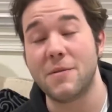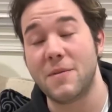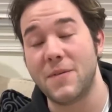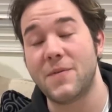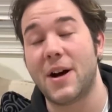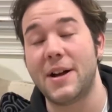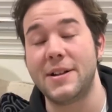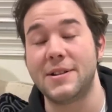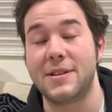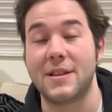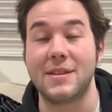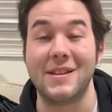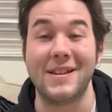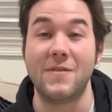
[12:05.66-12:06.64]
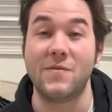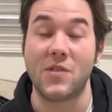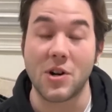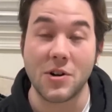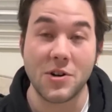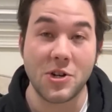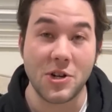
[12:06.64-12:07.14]
we find that the
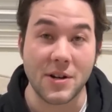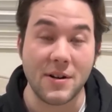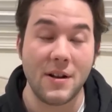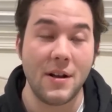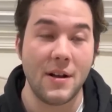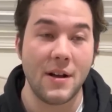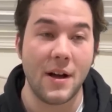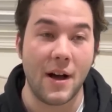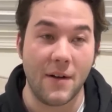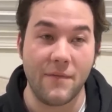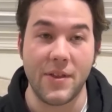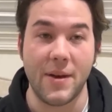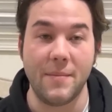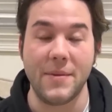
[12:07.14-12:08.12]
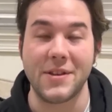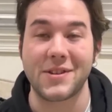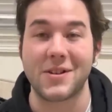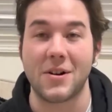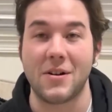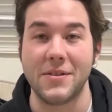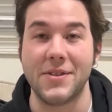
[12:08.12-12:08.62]
inversion of them is
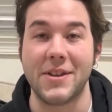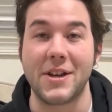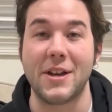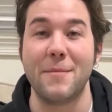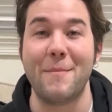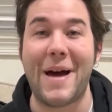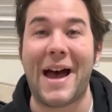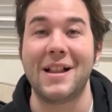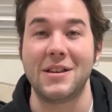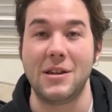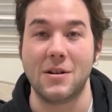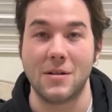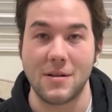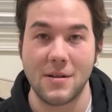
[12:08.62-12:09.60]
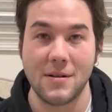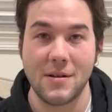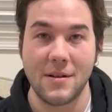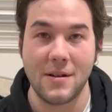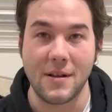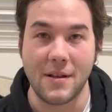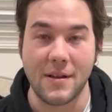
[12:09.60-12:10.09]
called the Gamaliel.
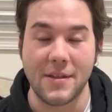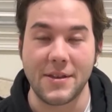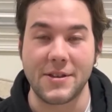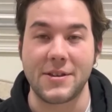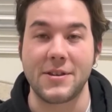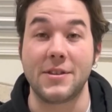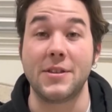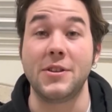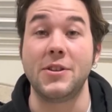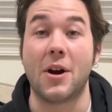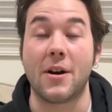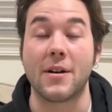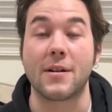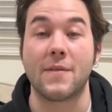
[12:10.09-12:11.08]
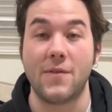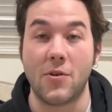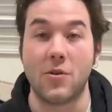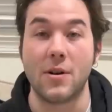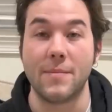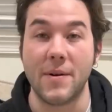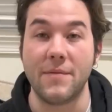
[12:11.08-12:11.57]
This is the dark form